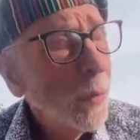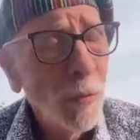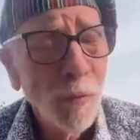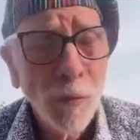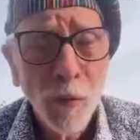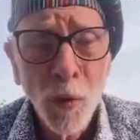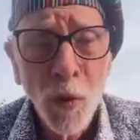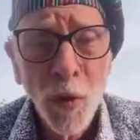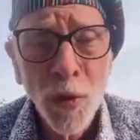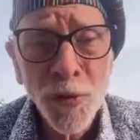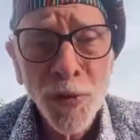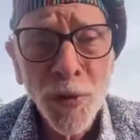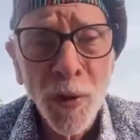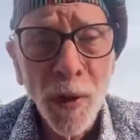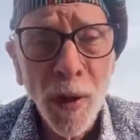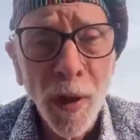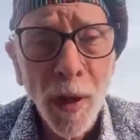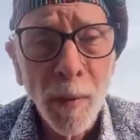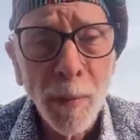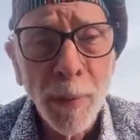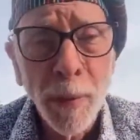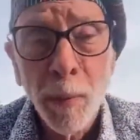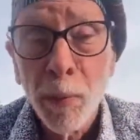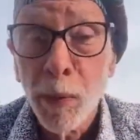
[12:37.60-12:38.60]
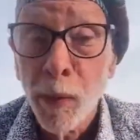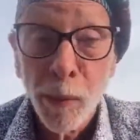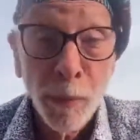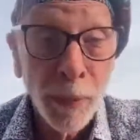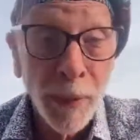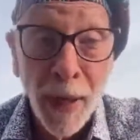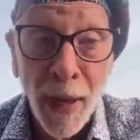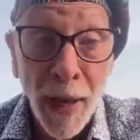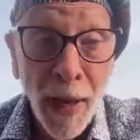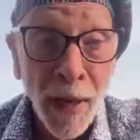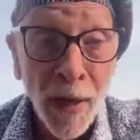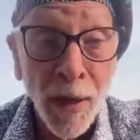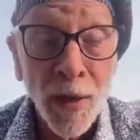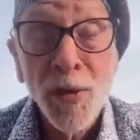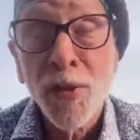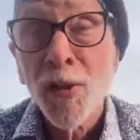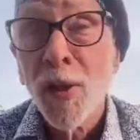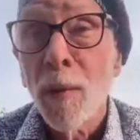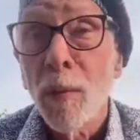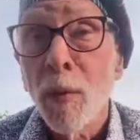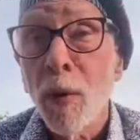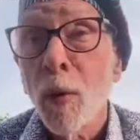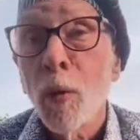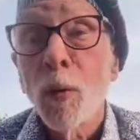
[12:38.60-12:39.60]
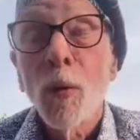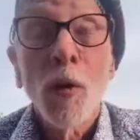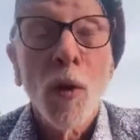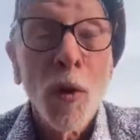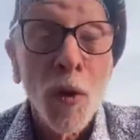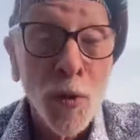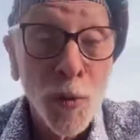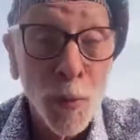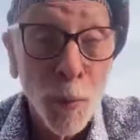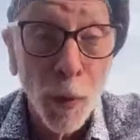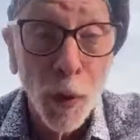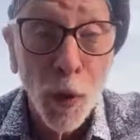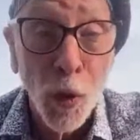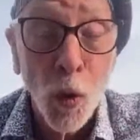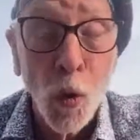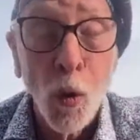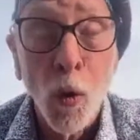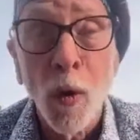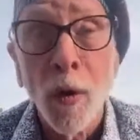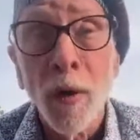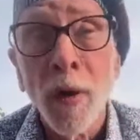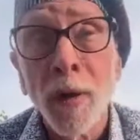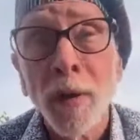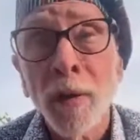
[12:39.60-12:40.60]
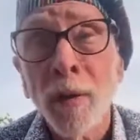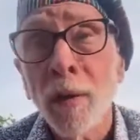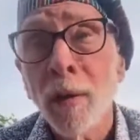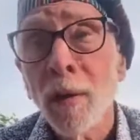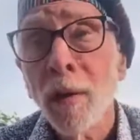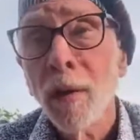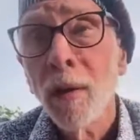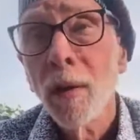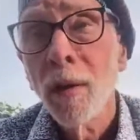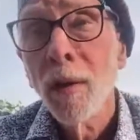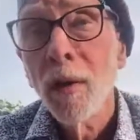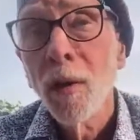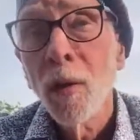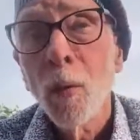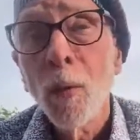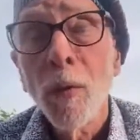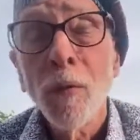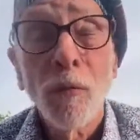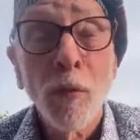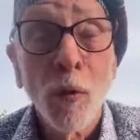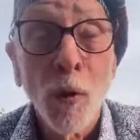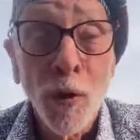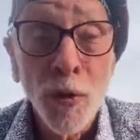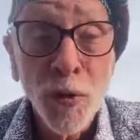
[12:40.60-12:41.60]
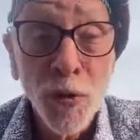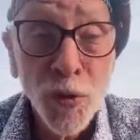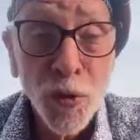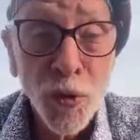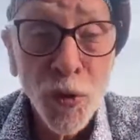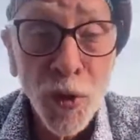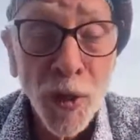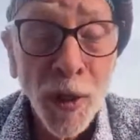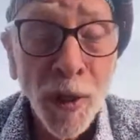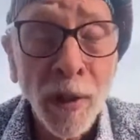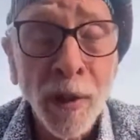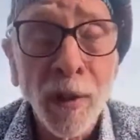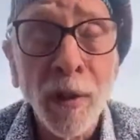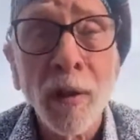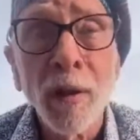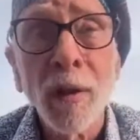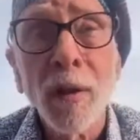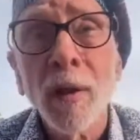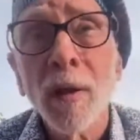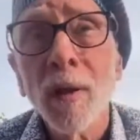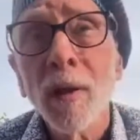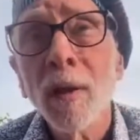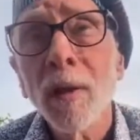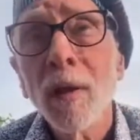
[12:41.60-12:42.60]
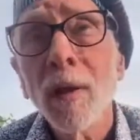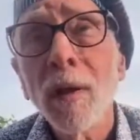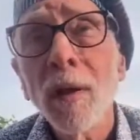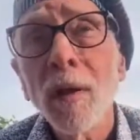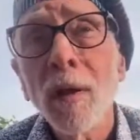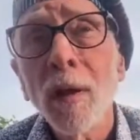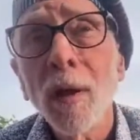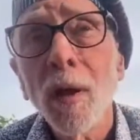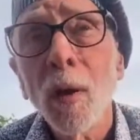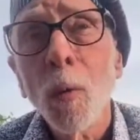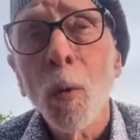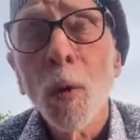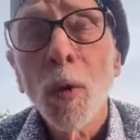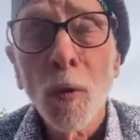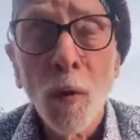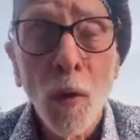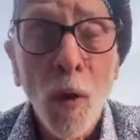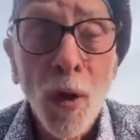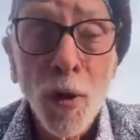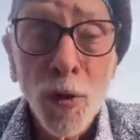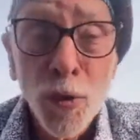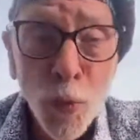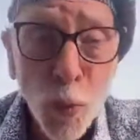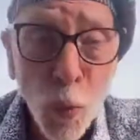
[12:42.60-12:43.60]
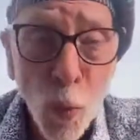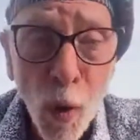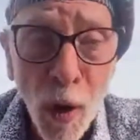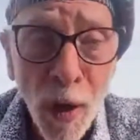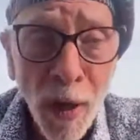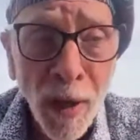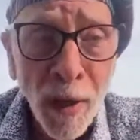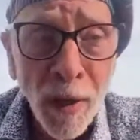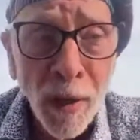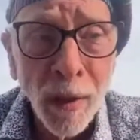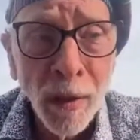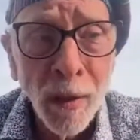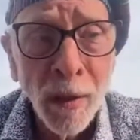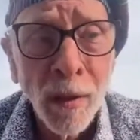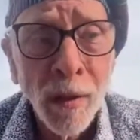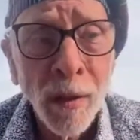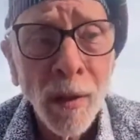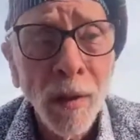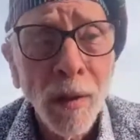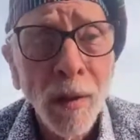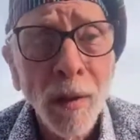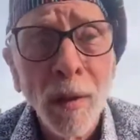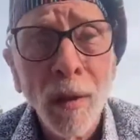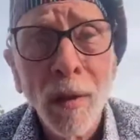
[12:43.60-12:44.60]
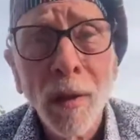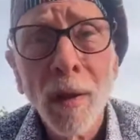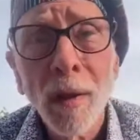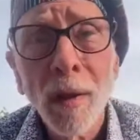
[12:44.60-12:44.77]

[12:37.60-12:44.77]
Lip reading: We've lost a lot of people. Pianist, I mean, we lost McCoy. We've lost Chick. We lost Wayne.